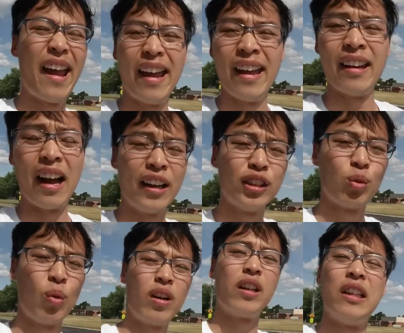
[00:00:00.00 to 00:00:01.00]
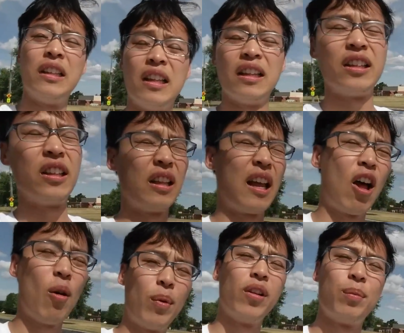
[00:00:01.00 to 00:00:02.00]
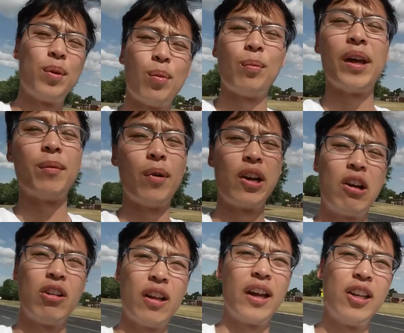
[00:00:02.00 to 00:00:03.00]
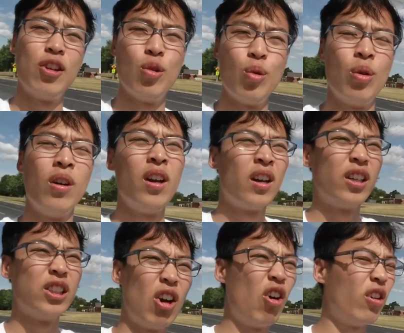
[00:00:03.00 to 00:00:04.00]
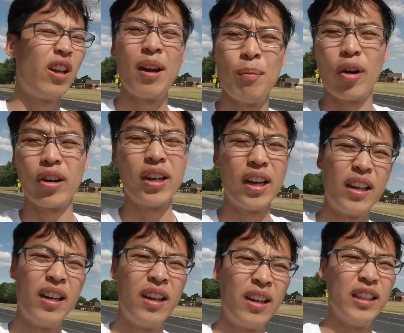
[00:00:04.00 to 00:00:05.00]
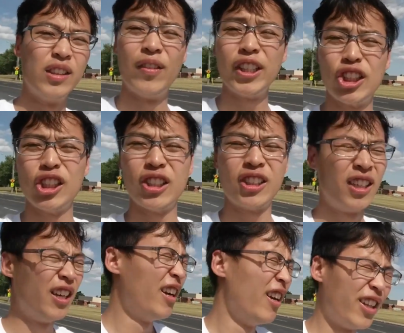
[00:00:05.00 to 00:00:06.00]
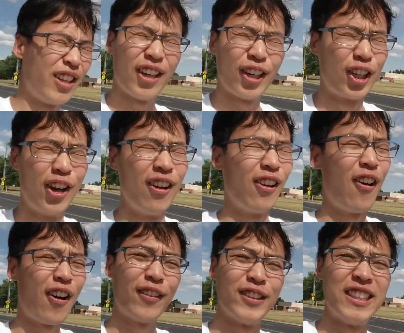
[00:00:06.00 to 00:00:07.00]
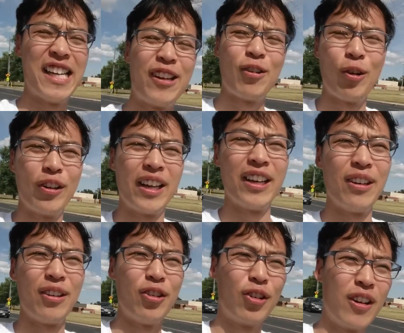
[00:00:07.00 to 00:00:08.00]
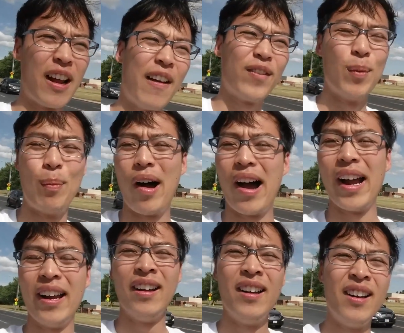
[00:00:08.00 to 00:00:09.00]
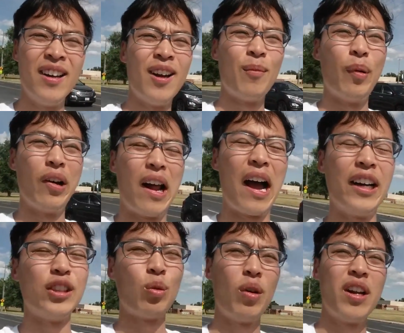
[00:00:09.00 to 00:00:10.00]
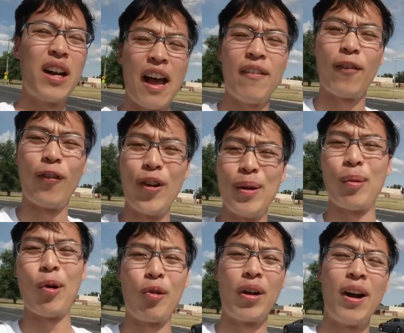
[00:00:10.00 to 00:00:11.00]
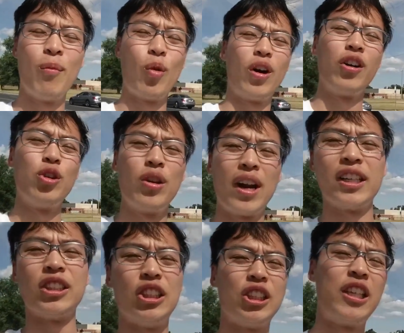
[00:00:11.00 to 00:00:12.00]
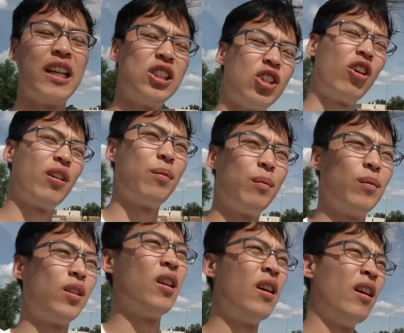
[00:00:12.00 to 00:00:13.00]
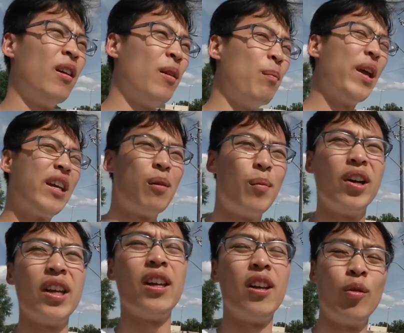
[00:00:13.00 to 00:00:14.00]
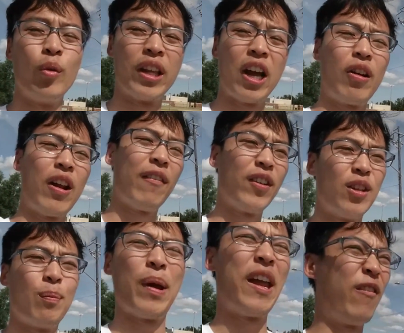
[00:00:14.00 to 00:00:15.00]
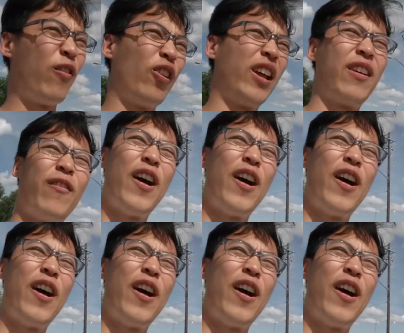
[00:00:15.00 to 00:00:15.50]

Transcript: and I just want to help other people make money online too, because online marketing is vicious. There's a lot of snake oil that you're gonna have to buy, but I just wanted to have a free program where you can actually get started making money without having to pay for like